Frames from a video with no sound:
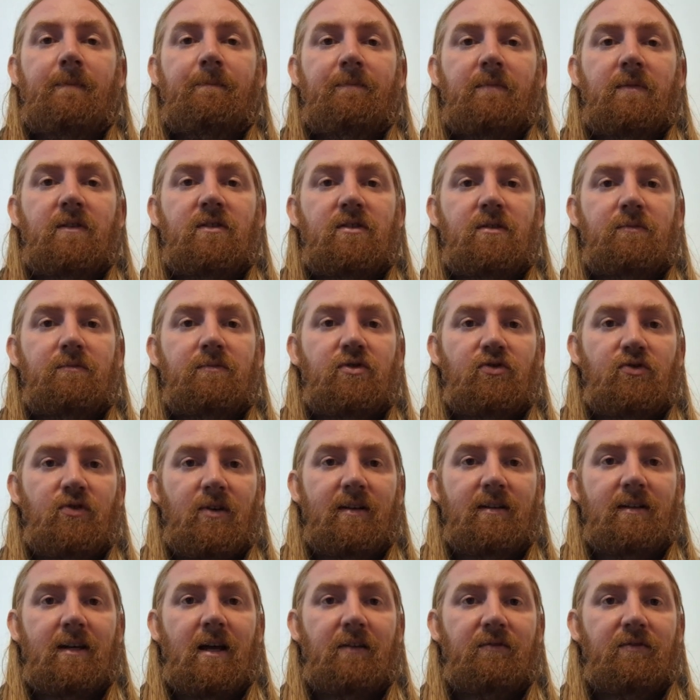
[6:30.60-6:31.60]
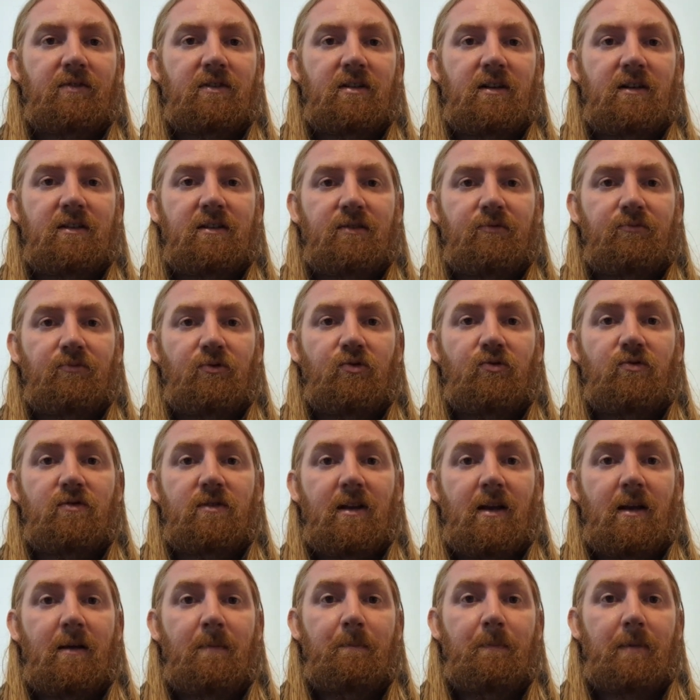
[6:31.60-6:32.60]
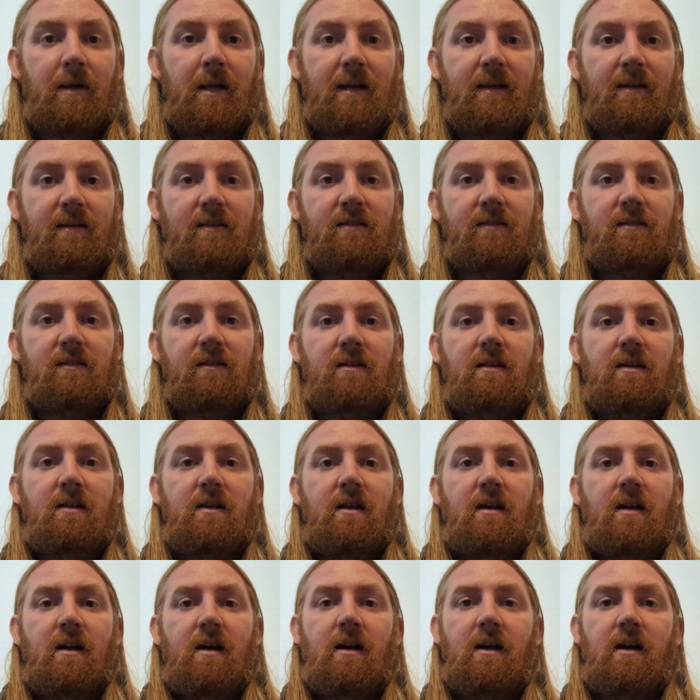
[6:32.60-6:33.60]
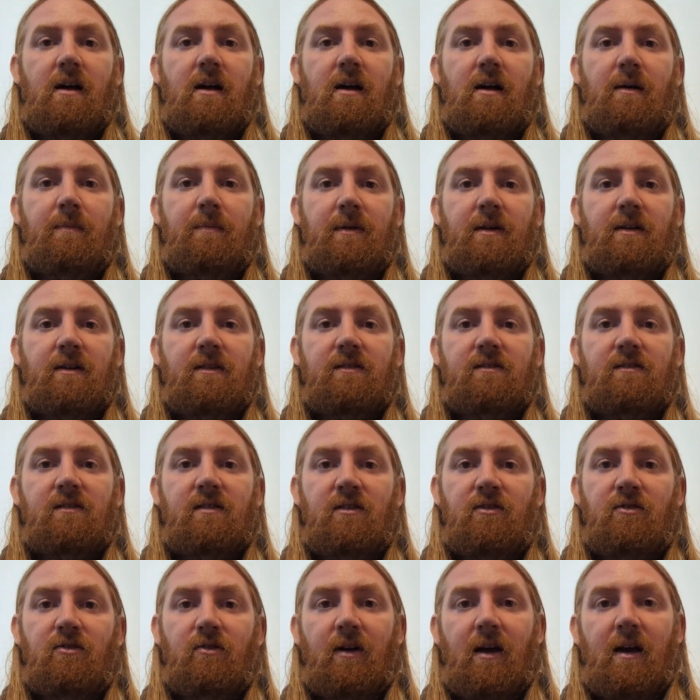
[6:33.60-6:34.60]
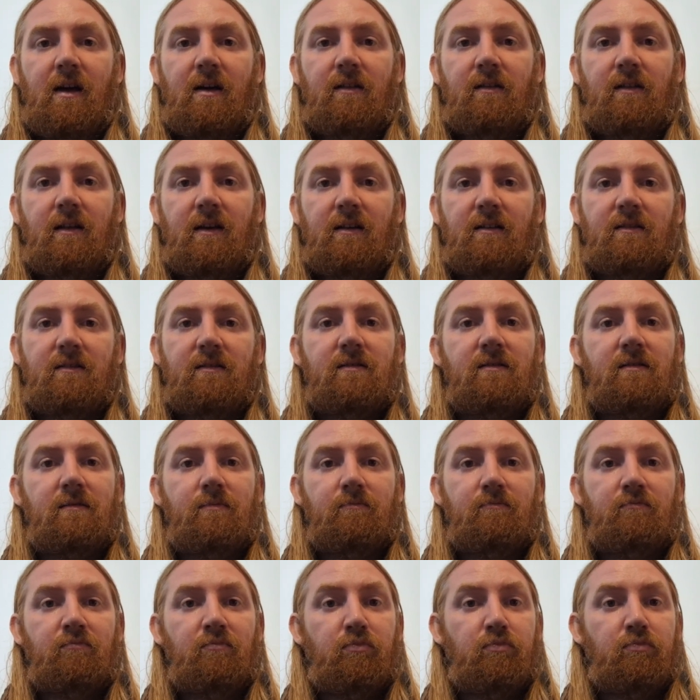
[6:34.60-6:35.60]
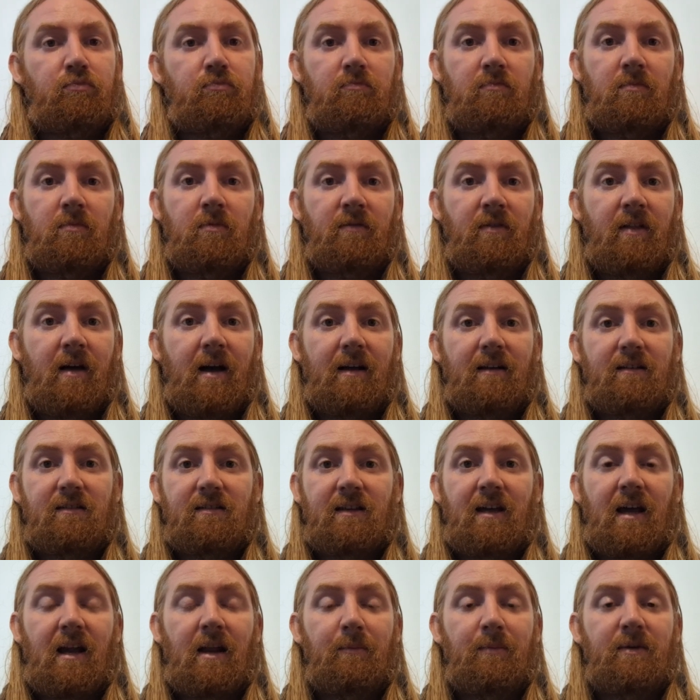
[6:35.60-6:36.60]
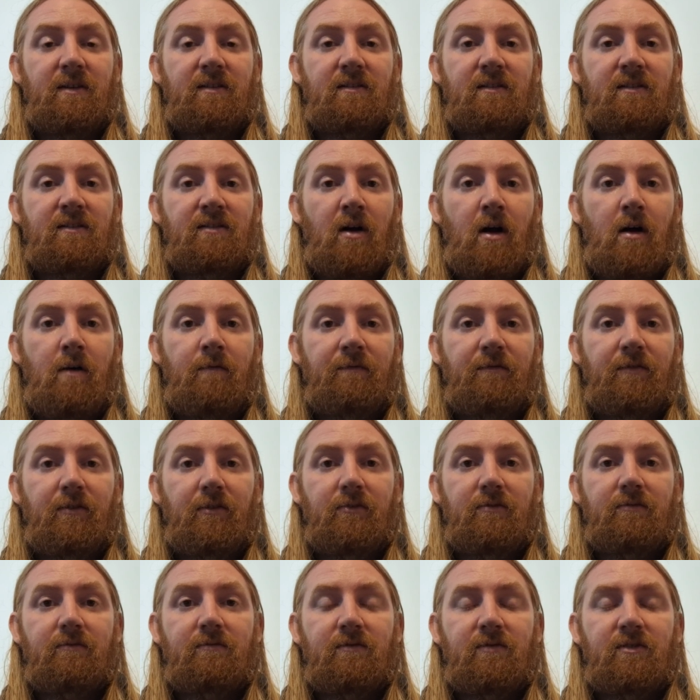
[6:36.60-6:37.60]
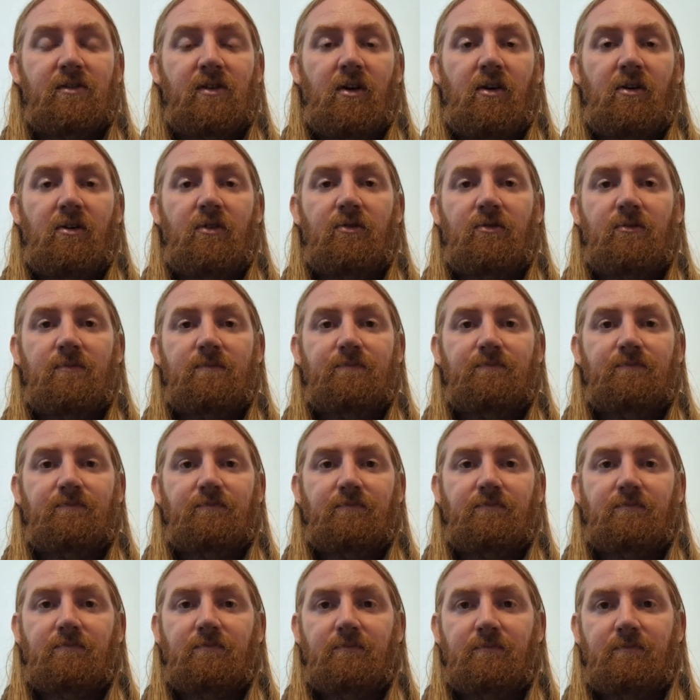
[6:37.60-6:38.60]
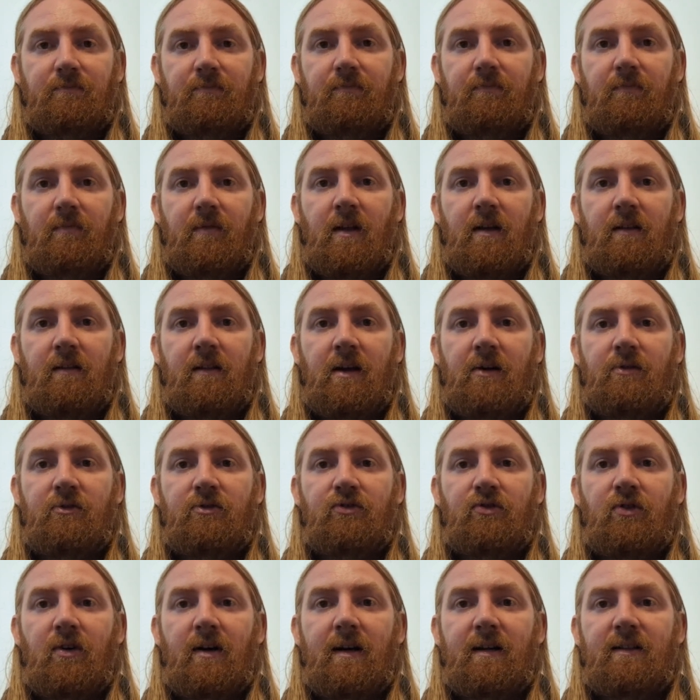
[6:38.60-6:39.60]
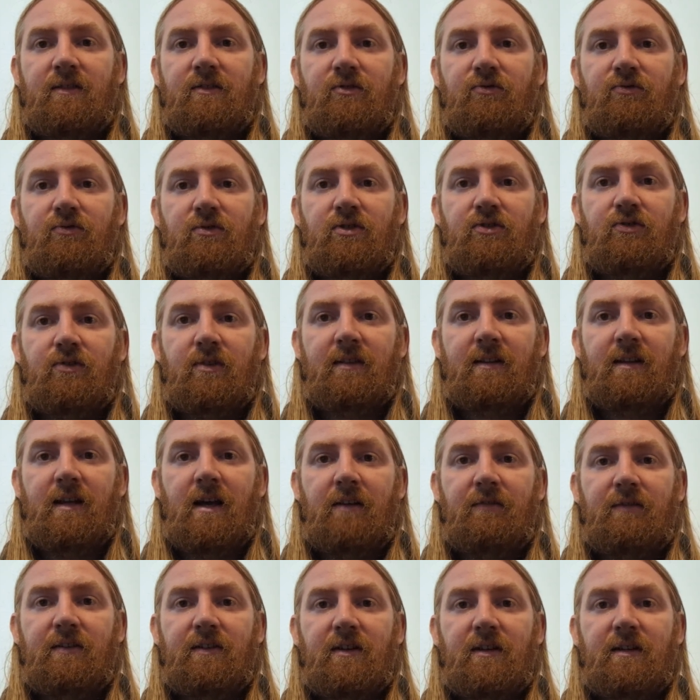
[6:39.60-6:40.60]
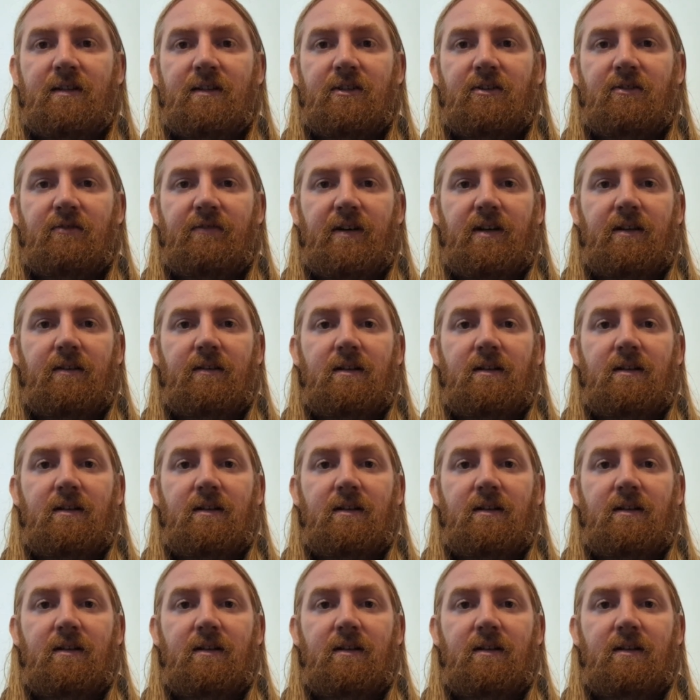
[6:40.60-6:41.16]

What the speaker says: some strict advertising rules in place because the UK thinks that cannabis is harmful. So they would try to restrict the advertising of it.